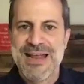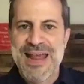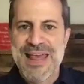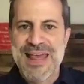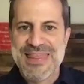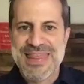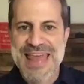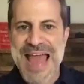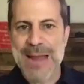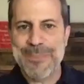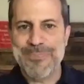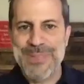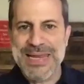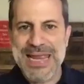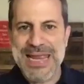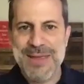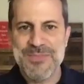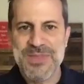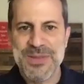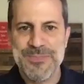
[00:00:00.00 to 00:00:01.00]
That
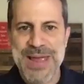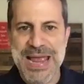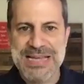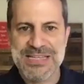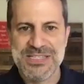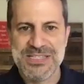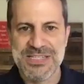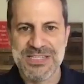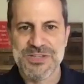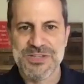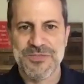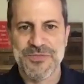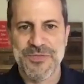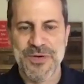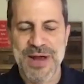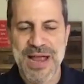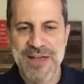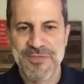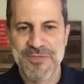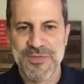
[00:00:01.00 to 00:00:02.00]
became the basis
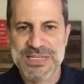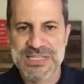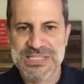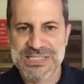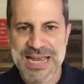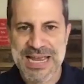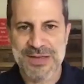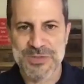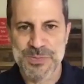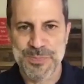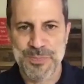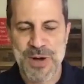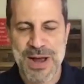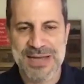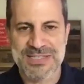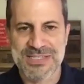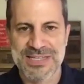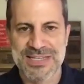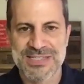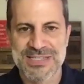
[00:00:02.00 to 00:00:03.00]
for every sales
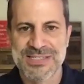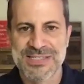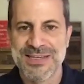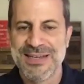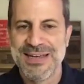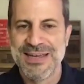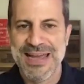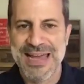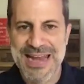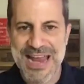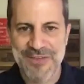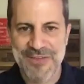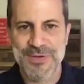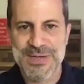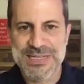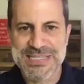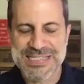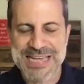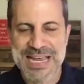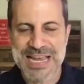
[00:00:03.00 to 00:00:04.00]
process and
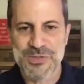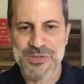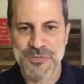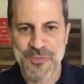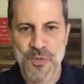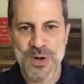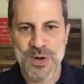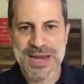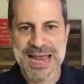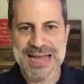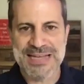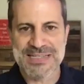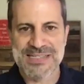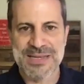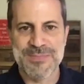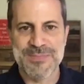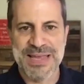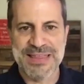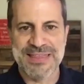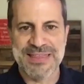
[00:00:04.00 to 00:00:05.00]
every sales
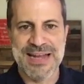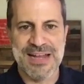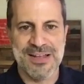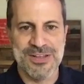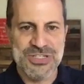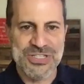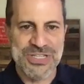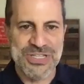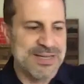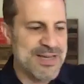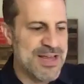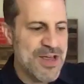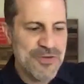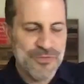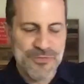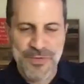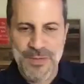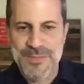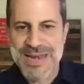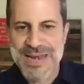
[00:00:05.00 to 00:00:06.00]
forecasting methodology
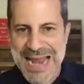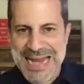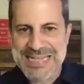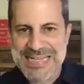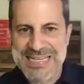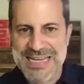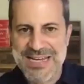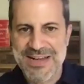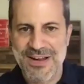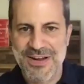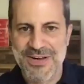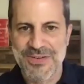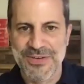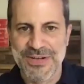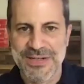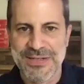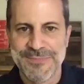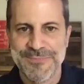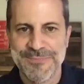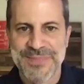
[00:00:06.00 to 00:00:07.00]
from
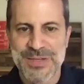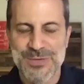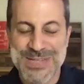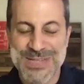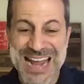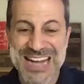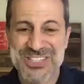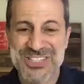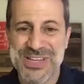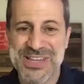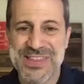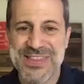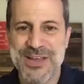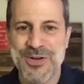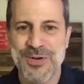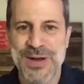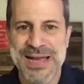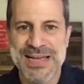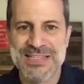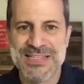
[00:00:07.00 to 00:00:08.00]
1900. It was actually
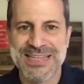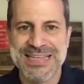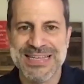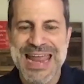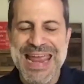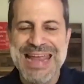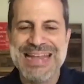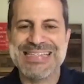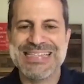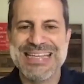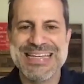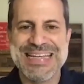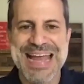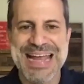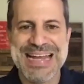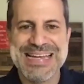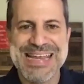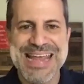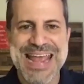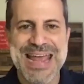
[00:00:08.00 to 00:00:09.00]
theorized in
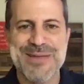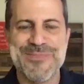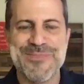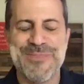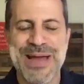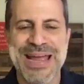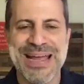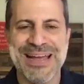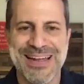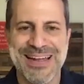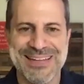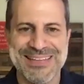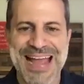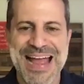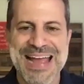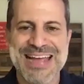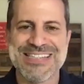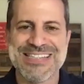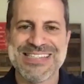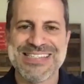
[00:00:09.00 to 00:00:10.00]
1898 by
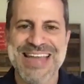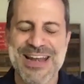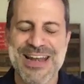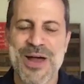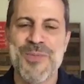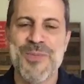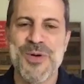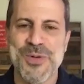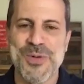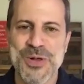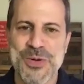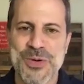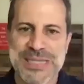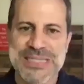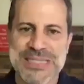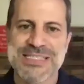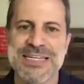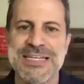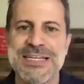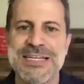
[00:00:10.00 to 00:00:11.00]
Elias St. Elmo Lewis